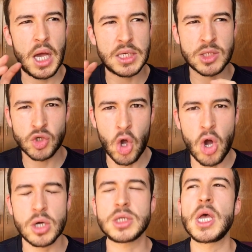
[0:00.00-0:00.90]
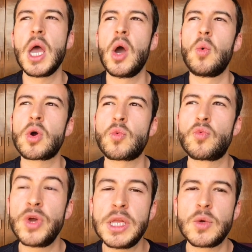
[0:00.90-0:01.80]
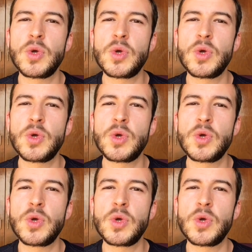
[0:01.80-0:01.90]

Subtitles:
songs, were really,